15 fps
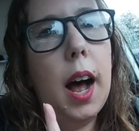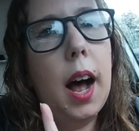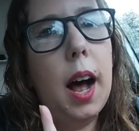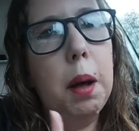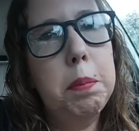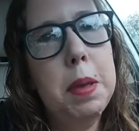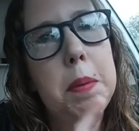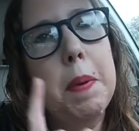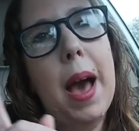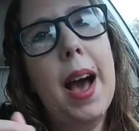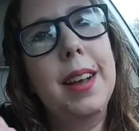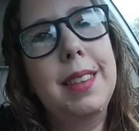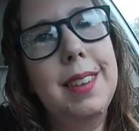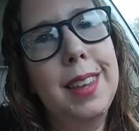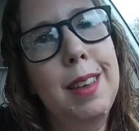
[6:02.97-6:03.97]
I'll be
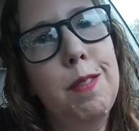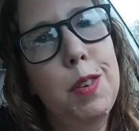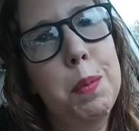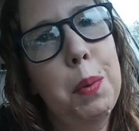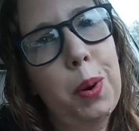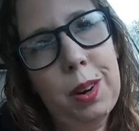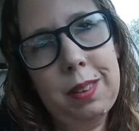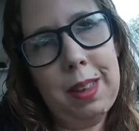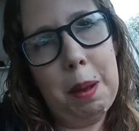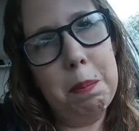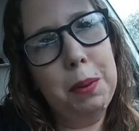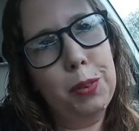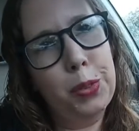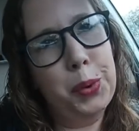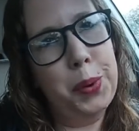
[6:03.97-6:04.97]
back to give you more
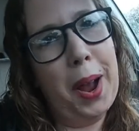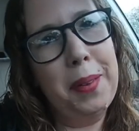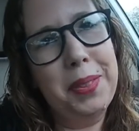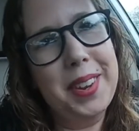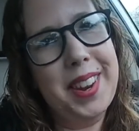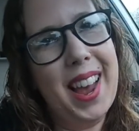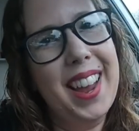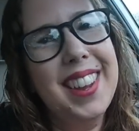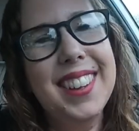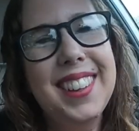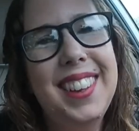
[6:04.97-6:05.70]
examples throughout the day.